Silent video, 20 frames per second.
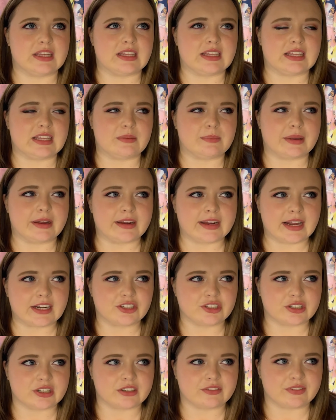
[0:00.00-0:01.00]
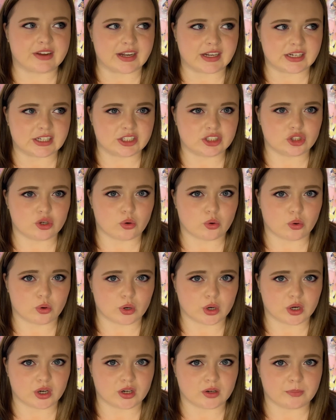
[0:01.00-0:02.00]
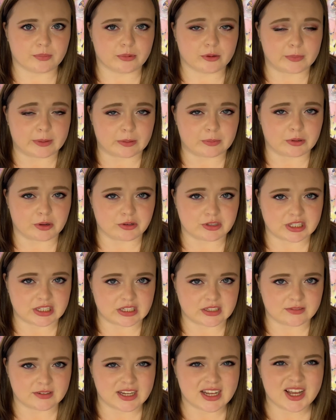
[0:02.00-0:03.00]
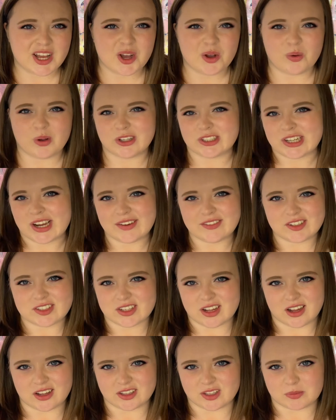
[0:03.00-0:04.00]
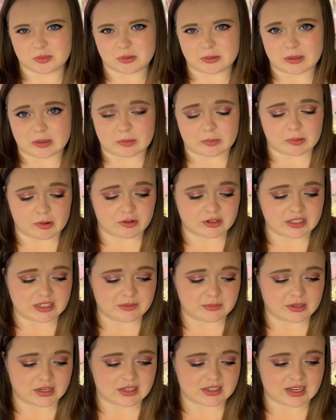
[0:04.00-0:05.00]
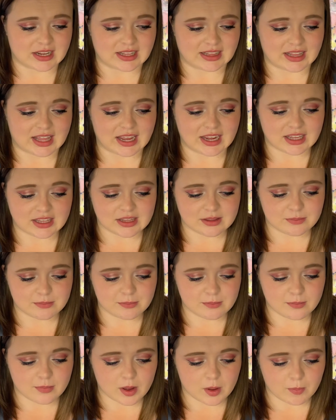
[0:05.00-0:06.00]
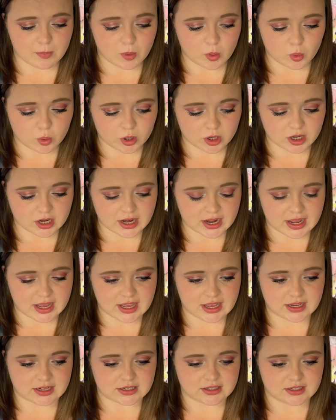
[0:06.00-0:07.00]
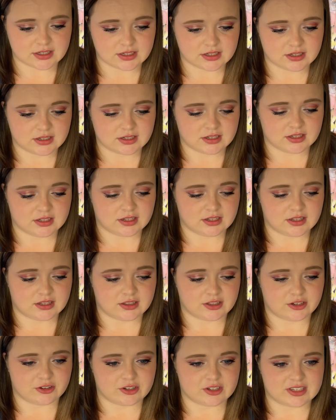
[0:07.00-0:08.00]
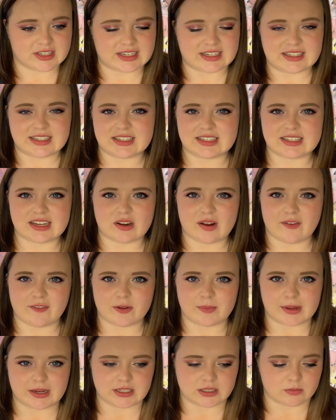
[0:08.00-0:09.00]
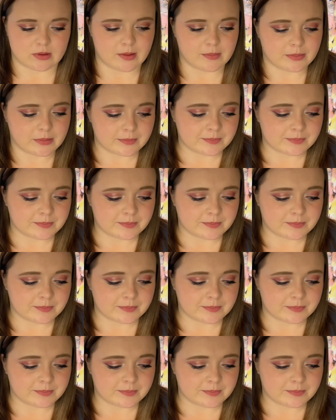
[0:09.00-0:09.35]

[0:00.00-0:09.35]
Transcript: the Bariatric Advantage or Premier Protein, which I've just gotten the Premier Protein because I like them more, and they're just easy because I don't have to mix them up.